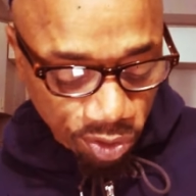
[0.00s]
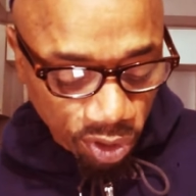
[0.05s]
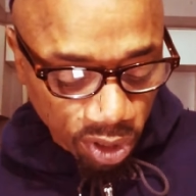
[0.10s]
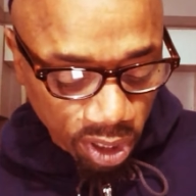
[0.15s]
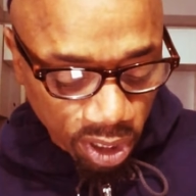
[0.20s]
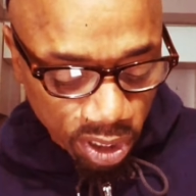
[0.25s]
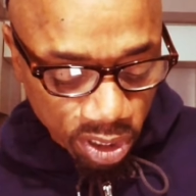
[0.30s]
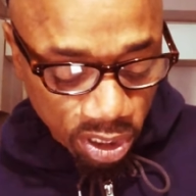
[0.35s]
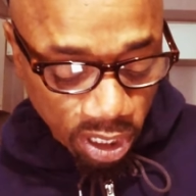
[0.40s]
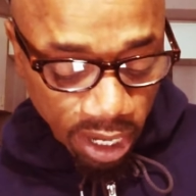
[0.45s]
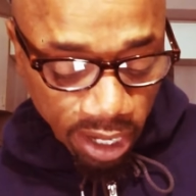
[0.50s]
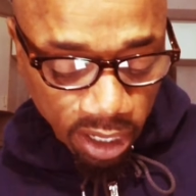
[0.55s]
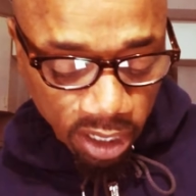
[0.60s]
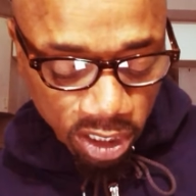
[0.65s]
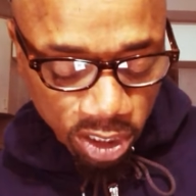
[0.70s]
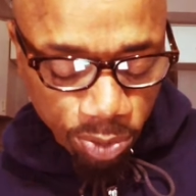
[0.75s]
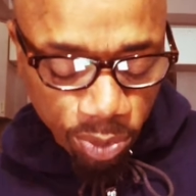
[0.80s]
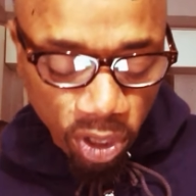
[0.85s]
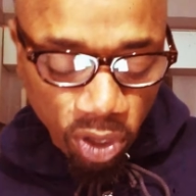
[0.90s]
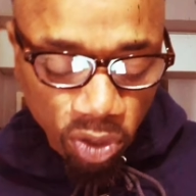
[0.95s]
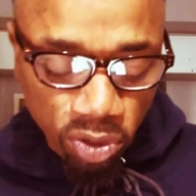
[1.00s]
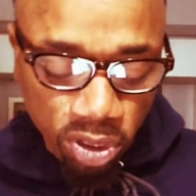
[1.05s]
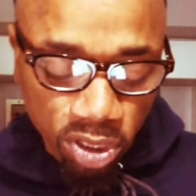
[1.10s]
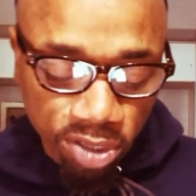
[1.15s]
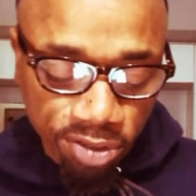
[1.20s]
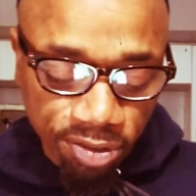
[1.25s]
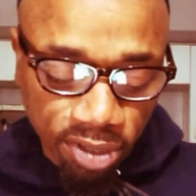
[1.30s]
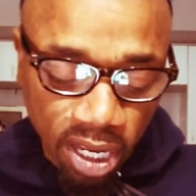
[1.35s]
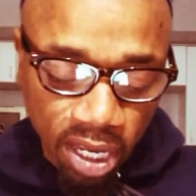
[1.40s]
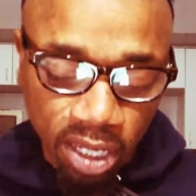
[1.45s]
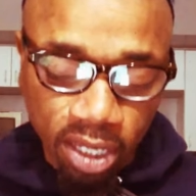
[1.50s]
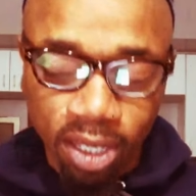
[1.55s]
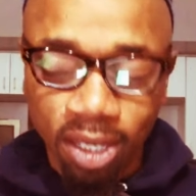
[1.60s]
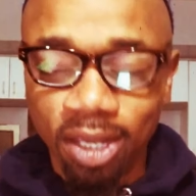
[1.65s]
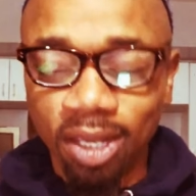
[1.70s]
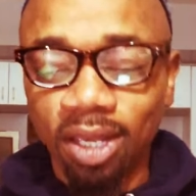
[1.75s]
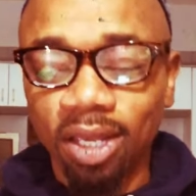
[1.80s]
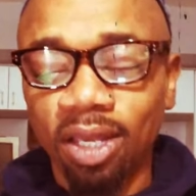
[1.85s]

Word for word: for he is like a smelter's fire.